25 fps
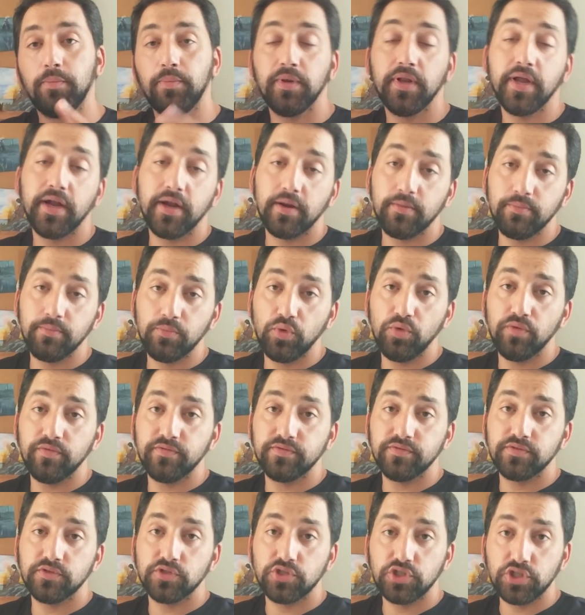player
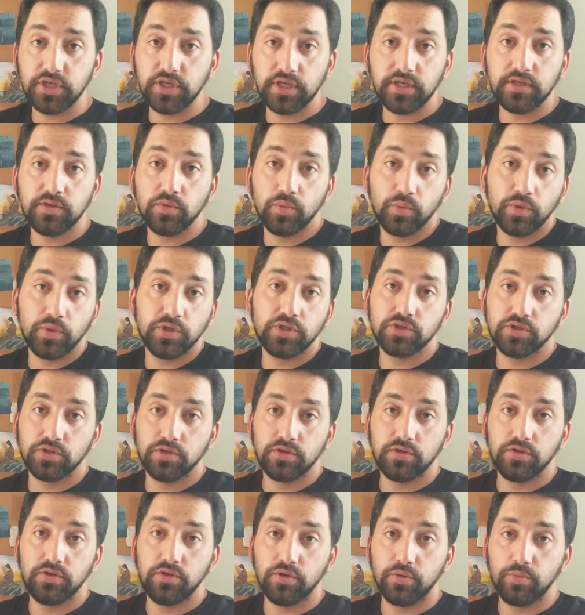moves sheet, which
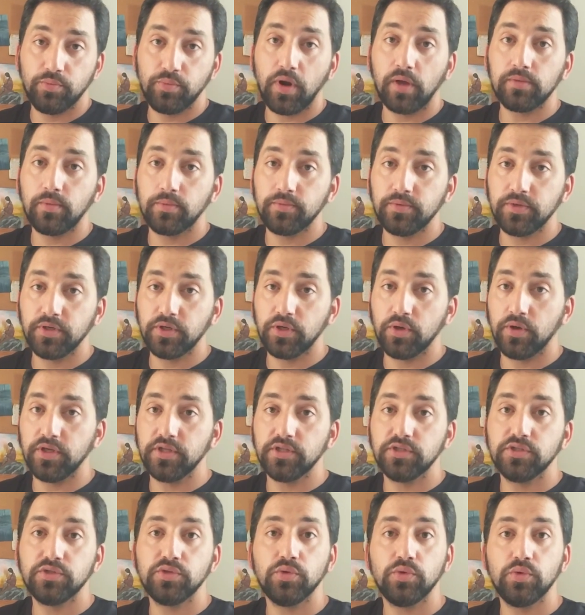you're probably
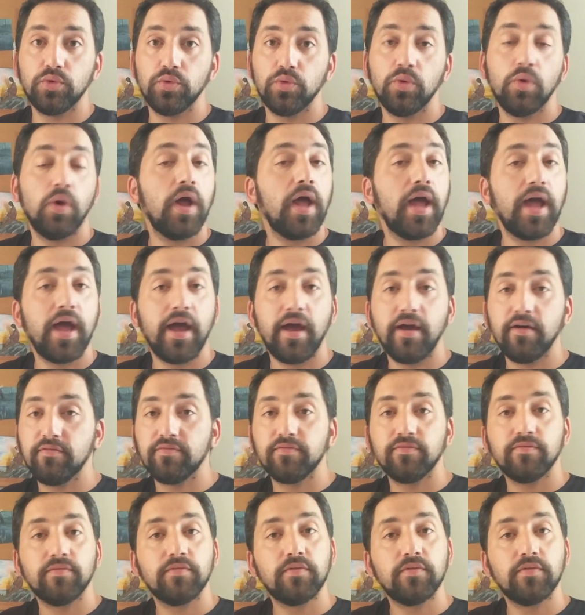going to have